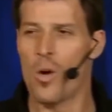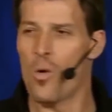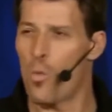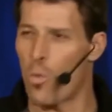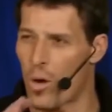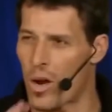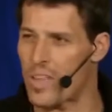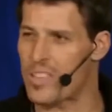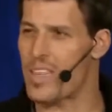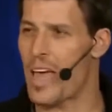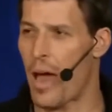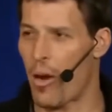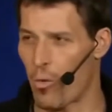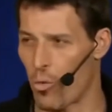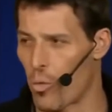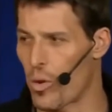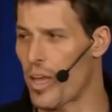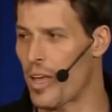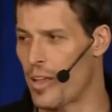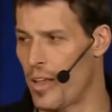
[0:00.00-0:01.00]
What is that
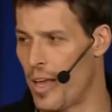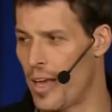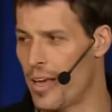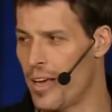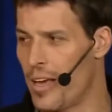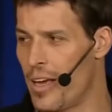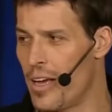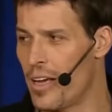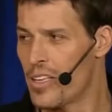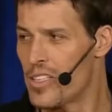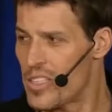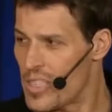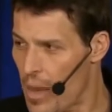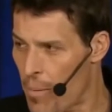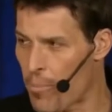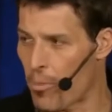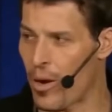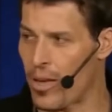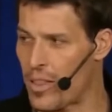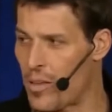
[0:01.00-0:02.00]
really?
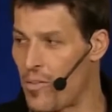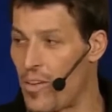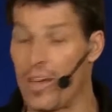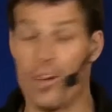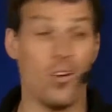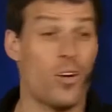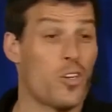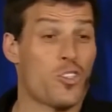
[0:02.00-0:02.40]
Separate the vehicle,